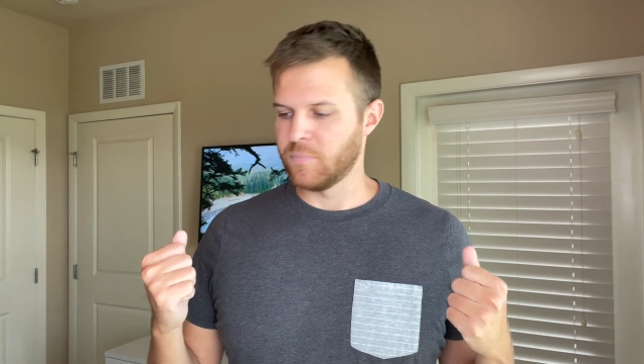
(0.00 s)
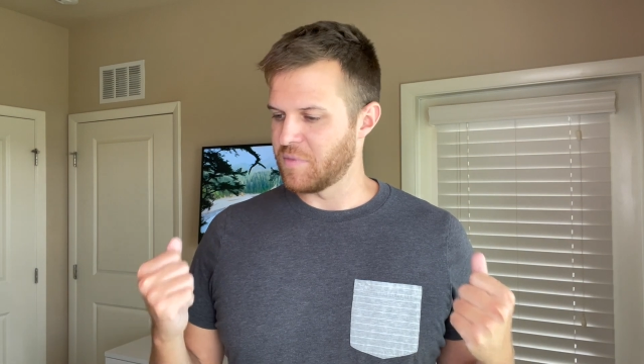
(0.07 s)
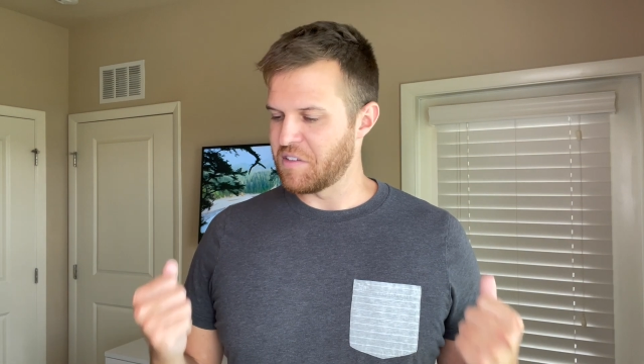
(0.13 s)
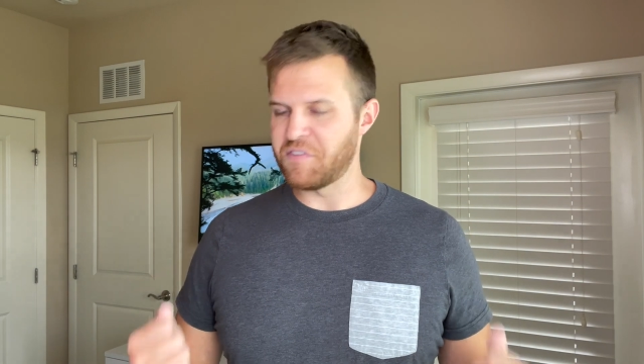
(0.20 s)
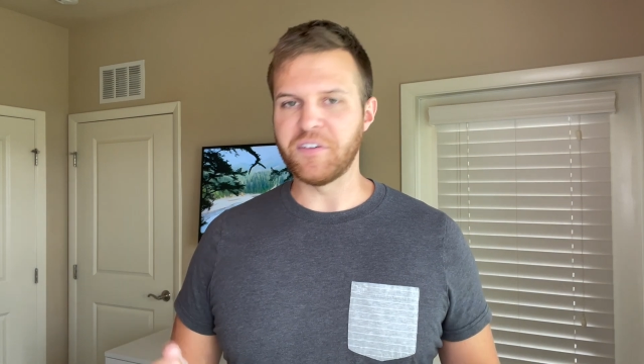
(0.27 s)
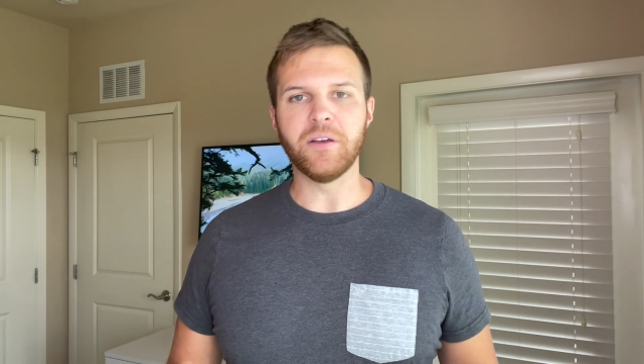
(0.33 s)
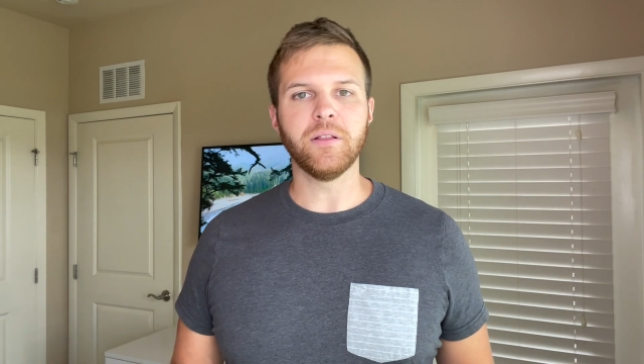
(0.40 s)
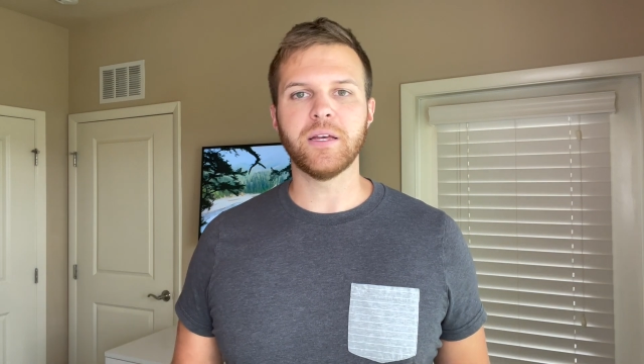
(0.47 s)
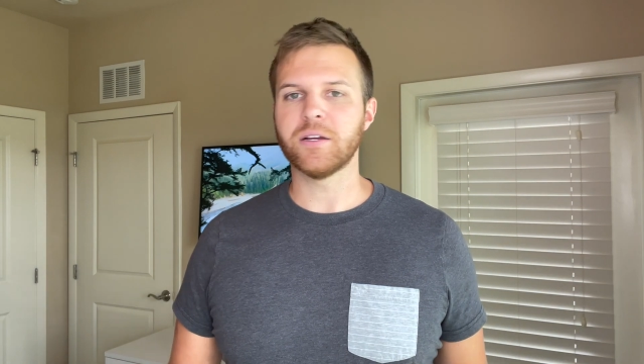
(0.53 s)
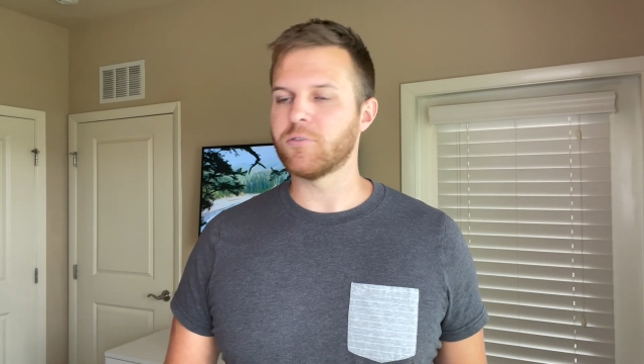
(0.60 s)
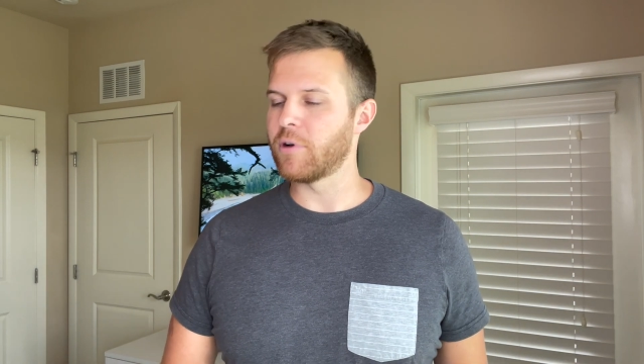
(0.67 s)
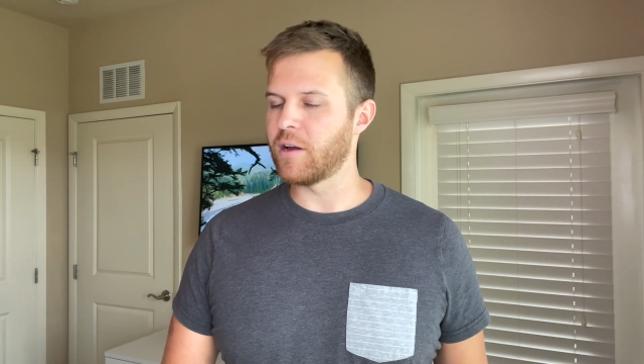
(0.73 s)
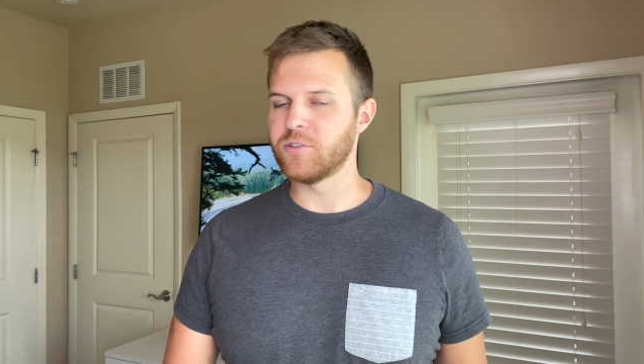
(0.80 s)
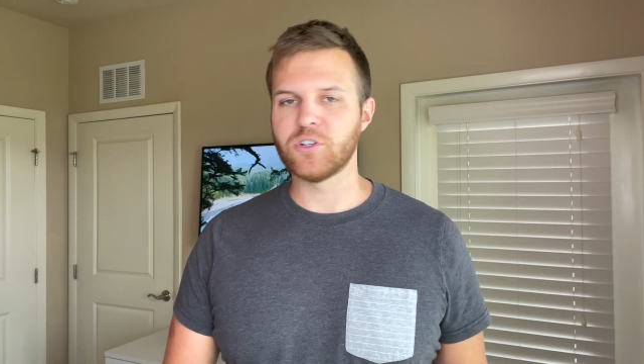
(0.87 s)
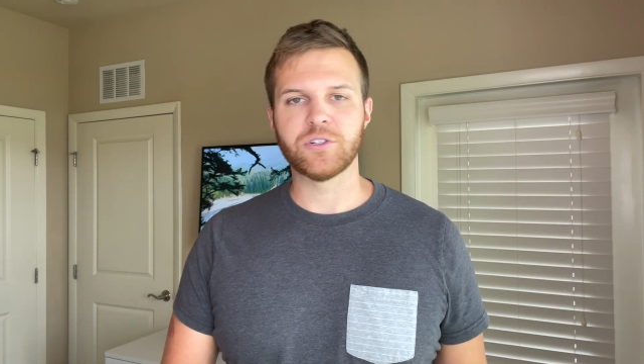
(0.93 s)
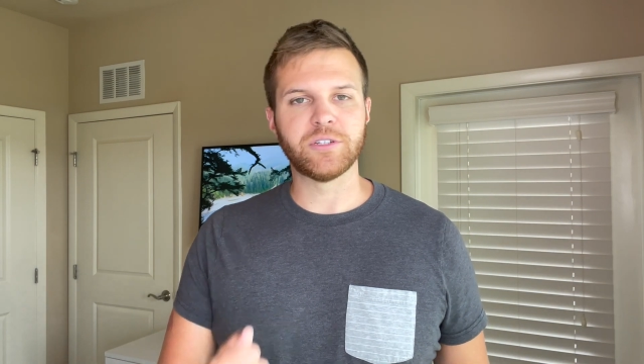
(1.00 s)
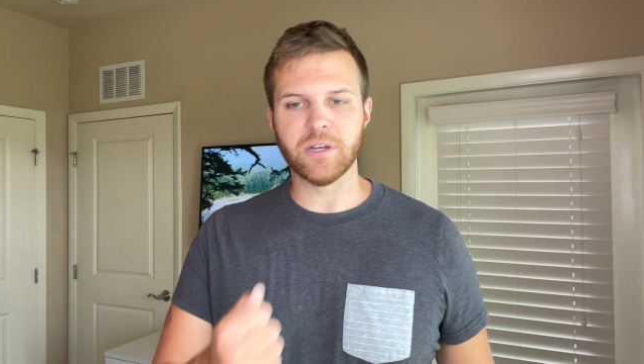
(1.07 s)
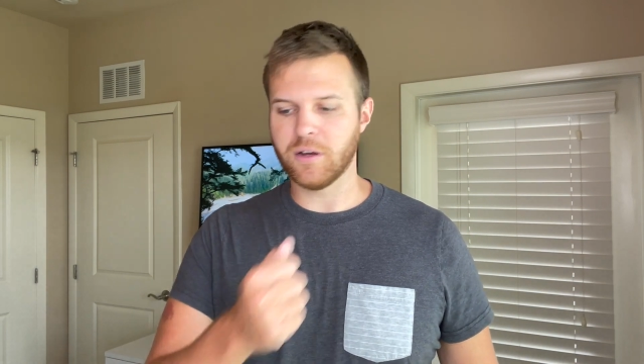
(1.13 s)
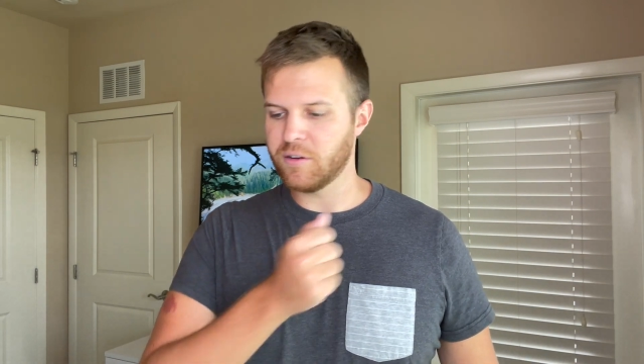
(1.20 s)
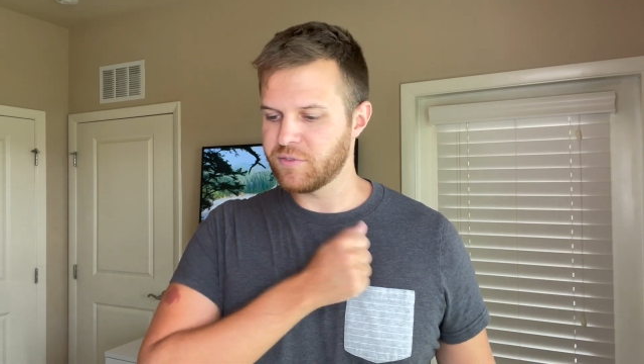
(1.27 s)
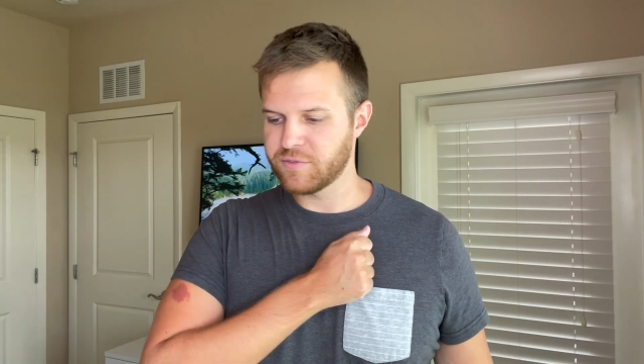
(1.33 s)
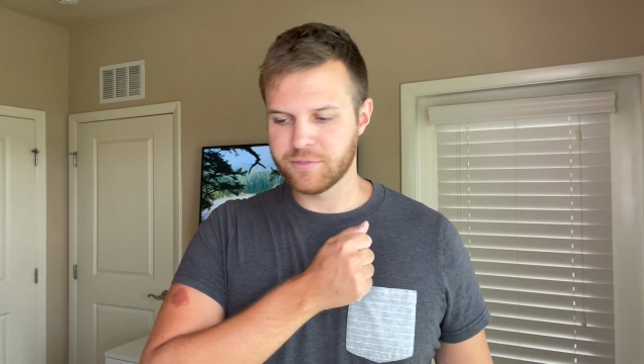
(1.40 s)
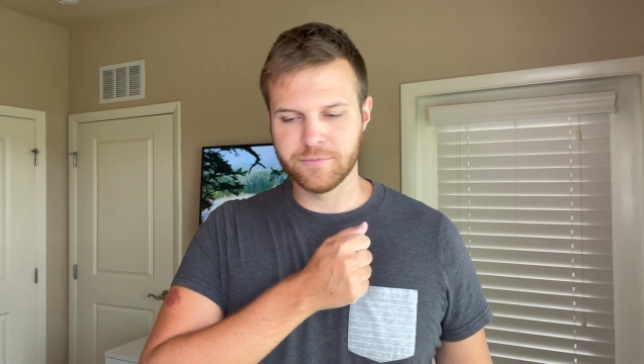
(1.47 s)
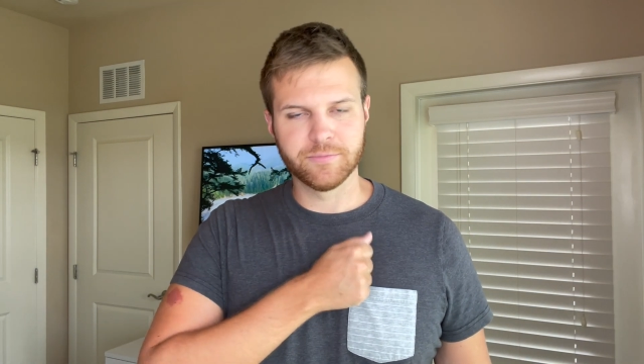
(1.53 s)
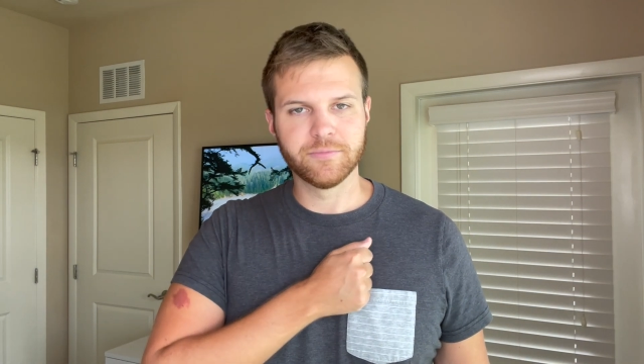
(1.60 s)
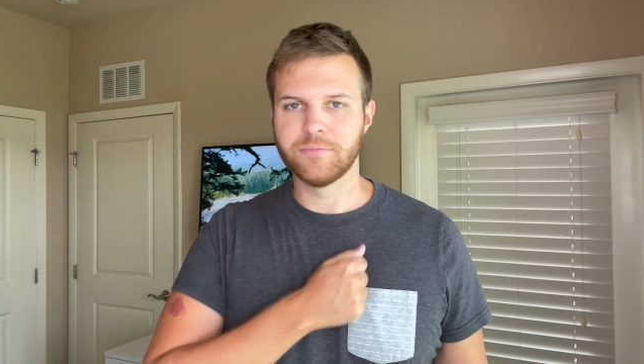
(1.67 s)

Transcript: Feel it, ground yourself,